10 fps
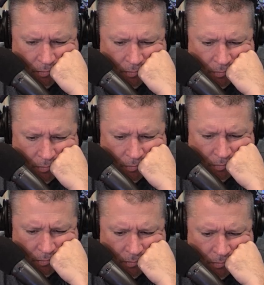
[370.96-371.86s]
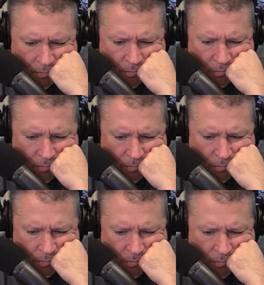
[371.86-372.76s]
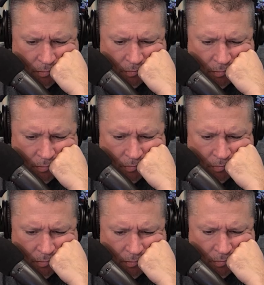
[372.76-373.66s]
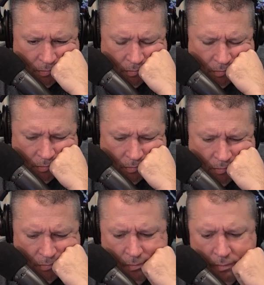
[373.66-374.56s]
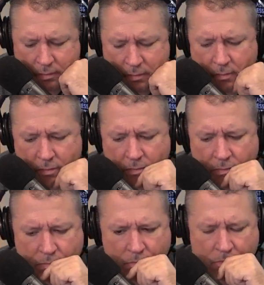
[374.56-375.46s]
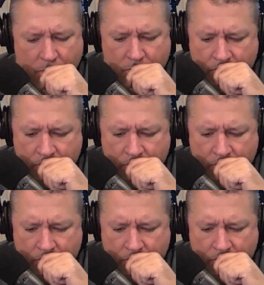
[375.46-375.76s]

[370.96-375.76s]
No words are spoken by the person on screen.